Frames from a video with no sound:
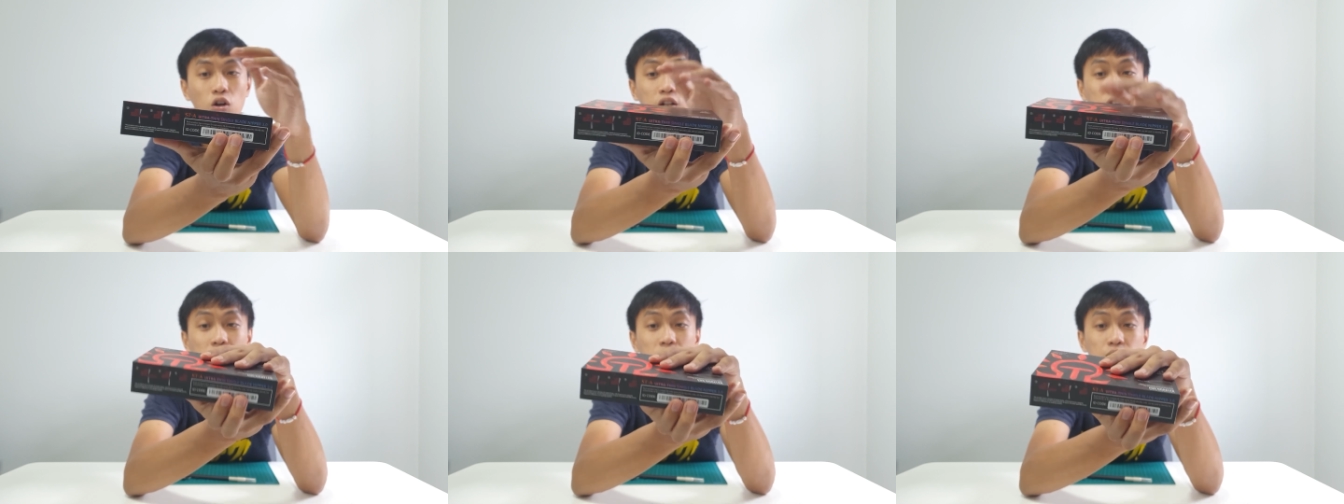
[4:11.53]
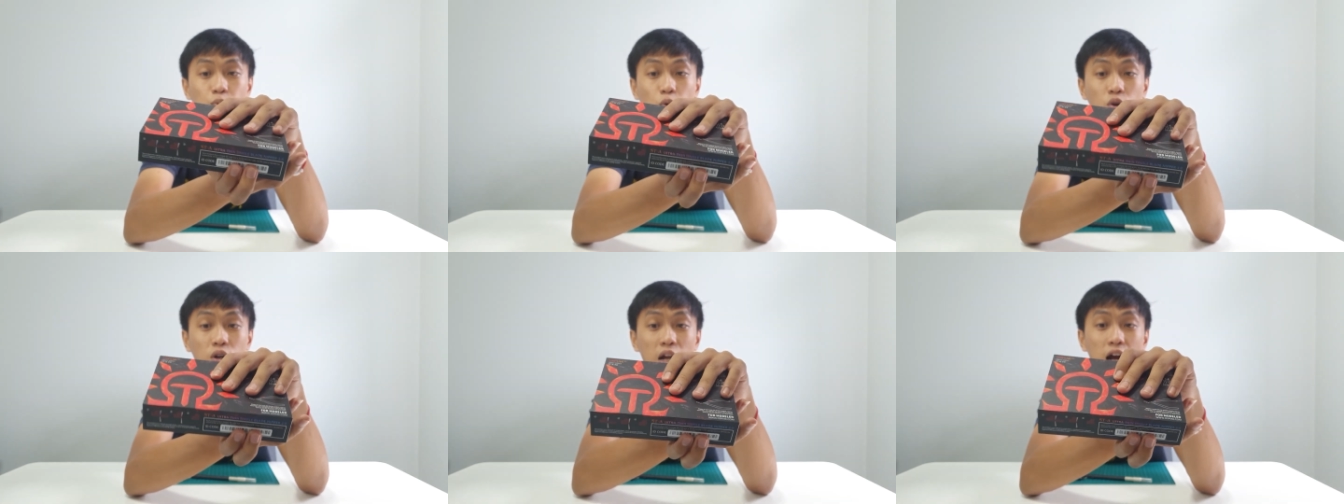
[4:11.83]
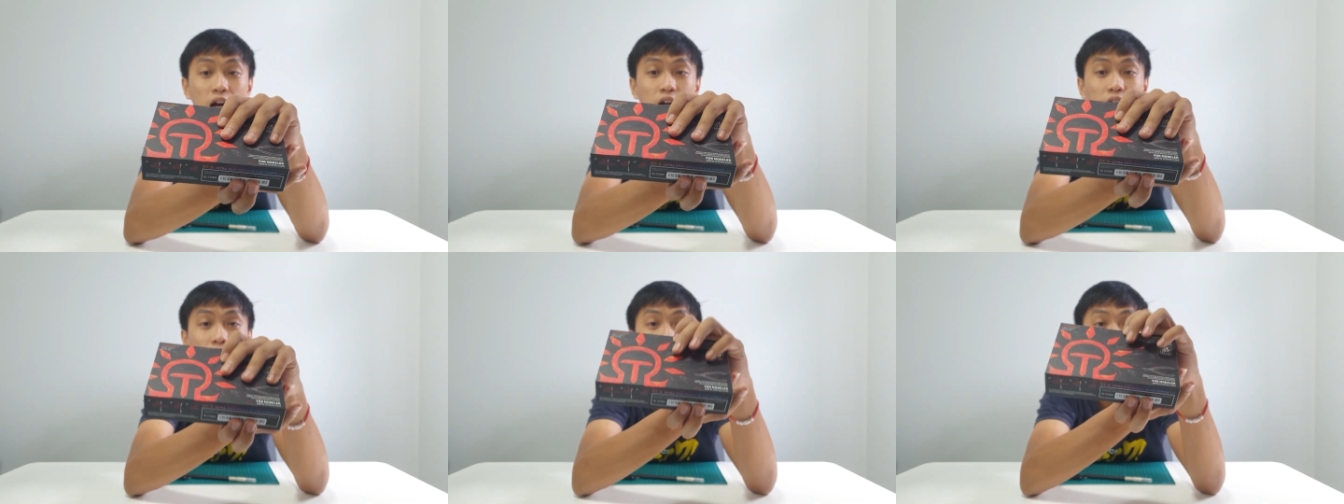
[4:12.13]
this
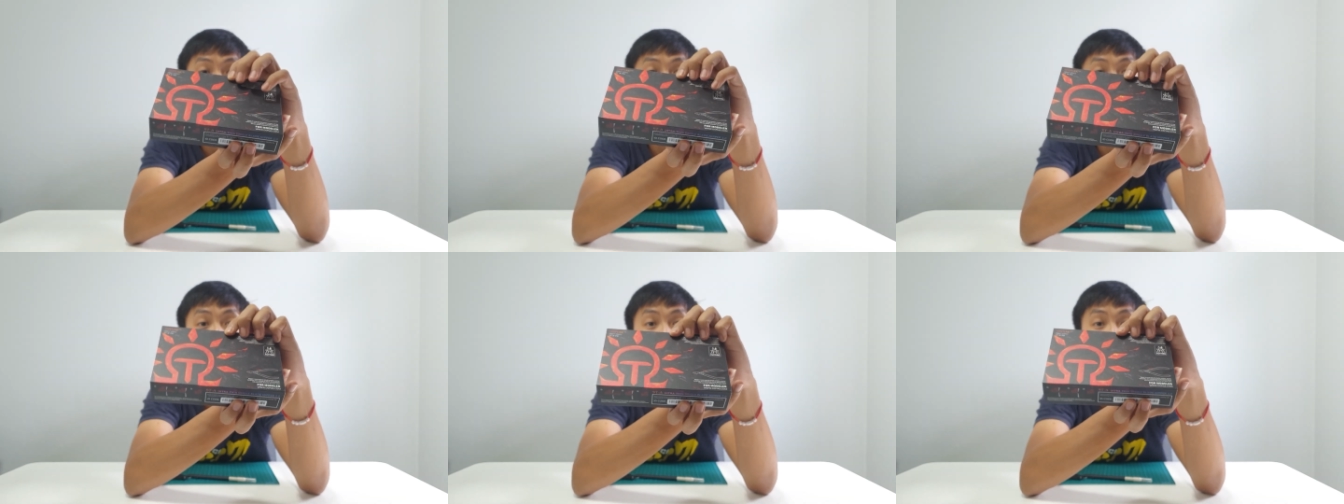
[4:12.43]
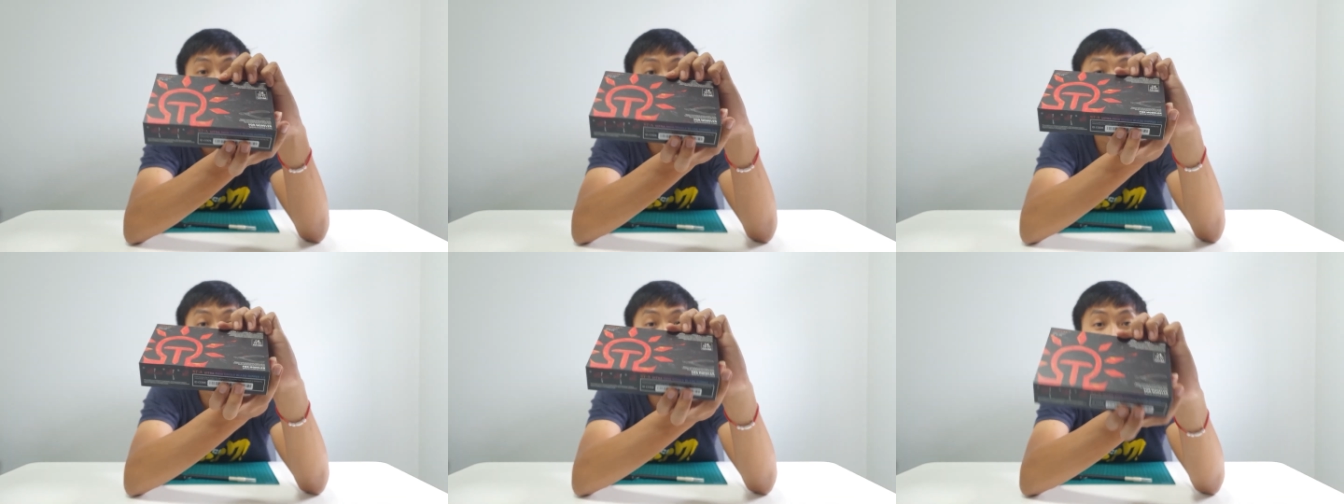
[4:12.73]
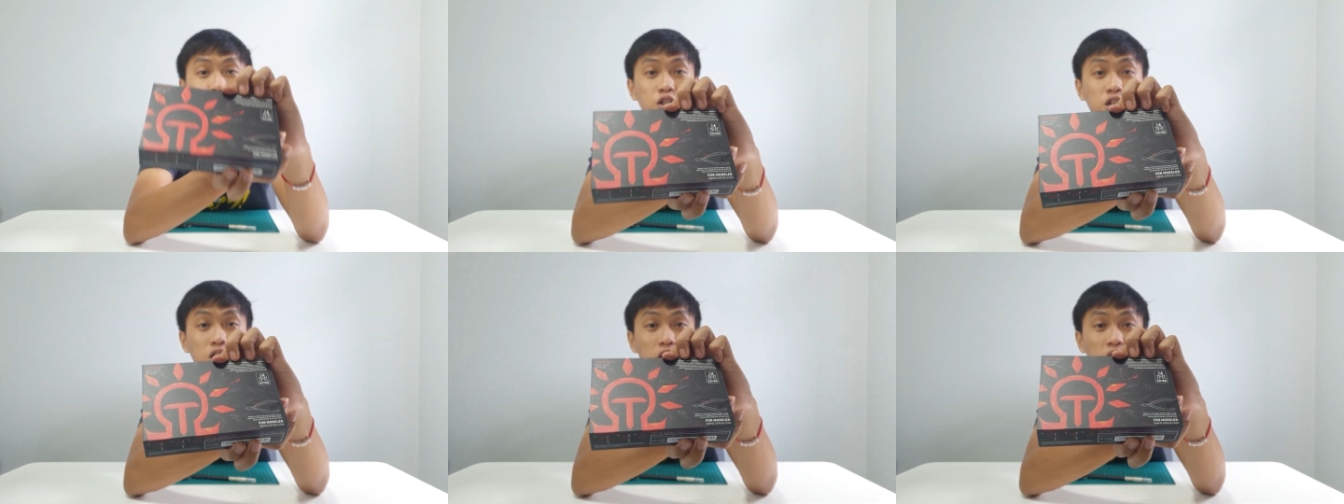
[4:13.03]
product is
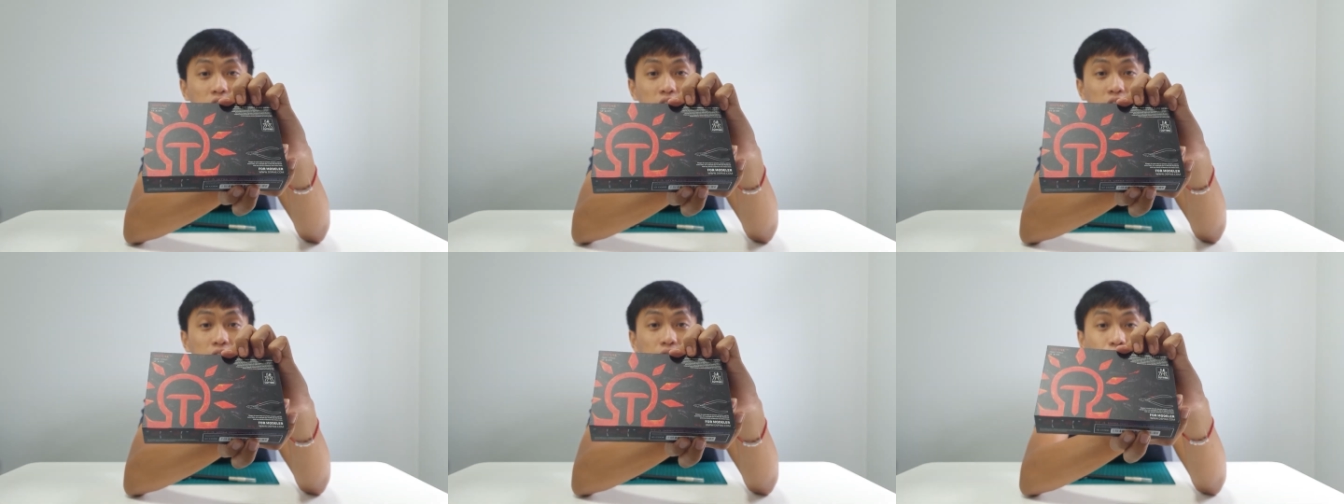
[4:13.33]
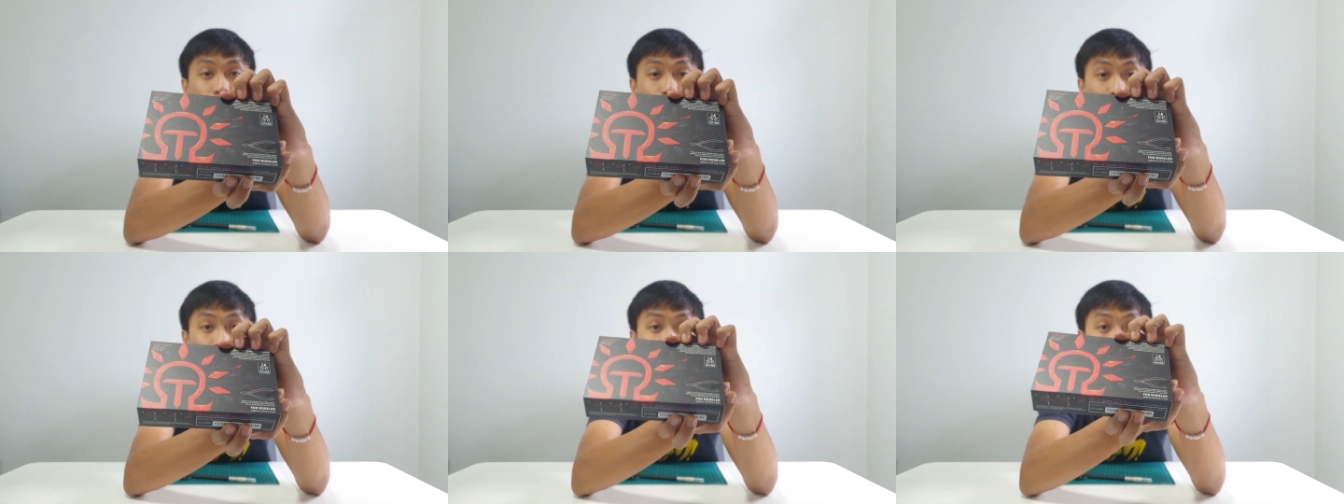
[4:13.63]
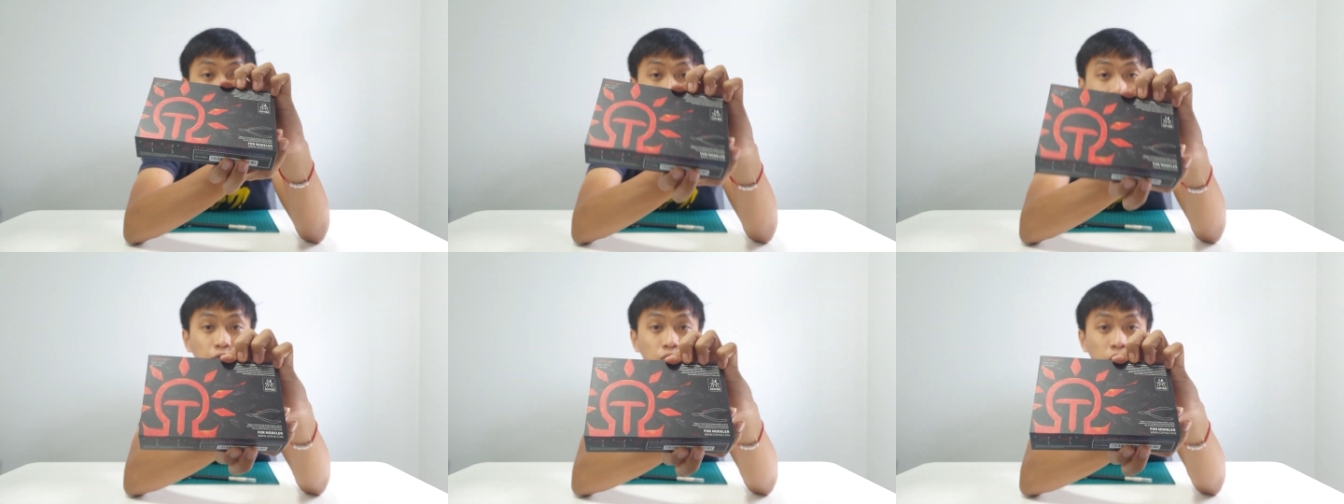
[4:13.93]
originally from
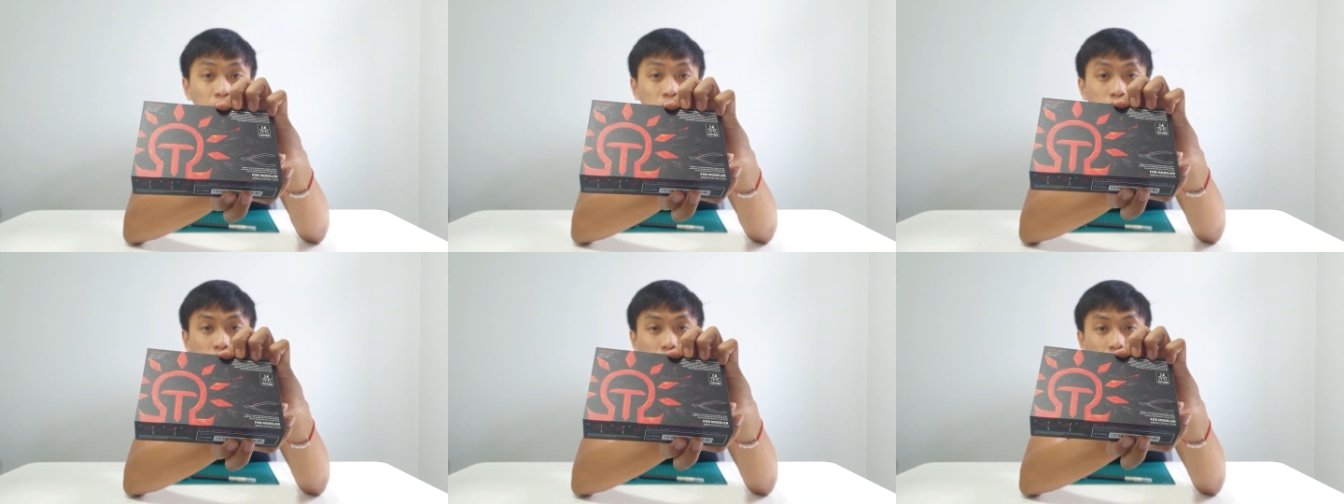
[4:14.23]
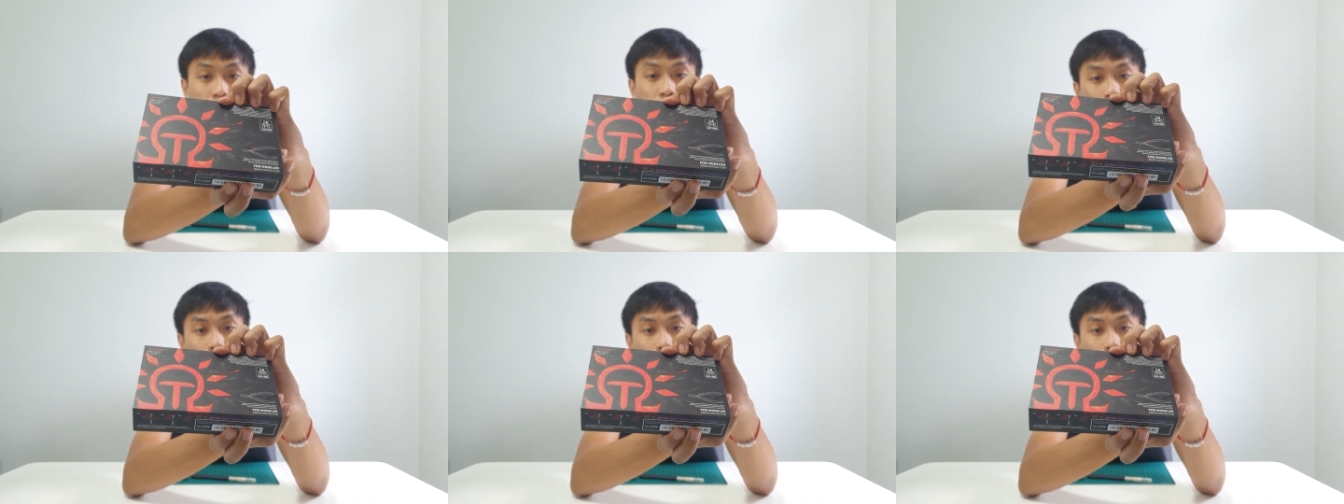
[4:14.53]
the manufacturer